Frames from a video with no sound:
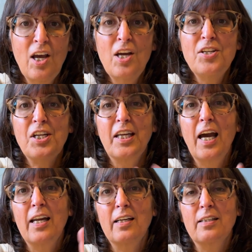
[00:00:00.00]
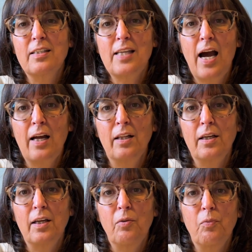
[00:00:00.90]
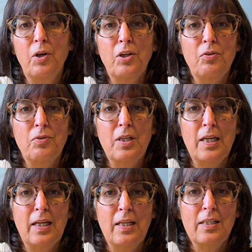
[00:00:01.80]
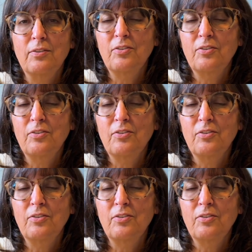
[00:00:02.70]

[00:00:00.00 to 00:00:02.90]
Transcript: to get exactly what you need.